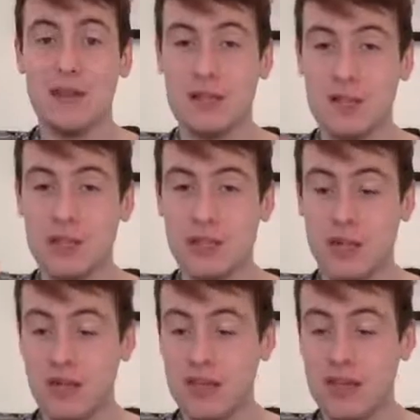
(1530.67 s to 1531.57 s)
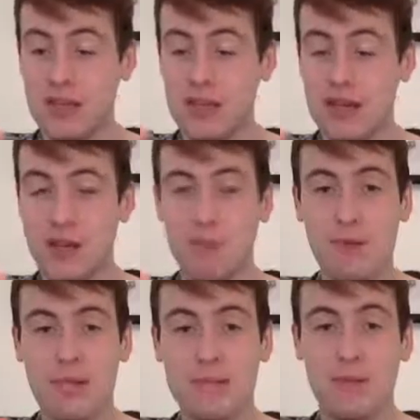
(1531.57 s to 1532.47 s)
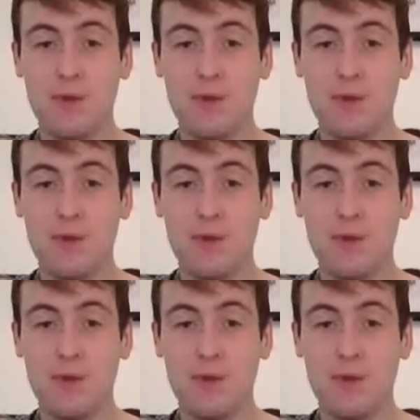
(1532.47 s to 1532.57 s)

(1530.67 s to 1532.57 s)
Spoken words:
Okay, which are the beats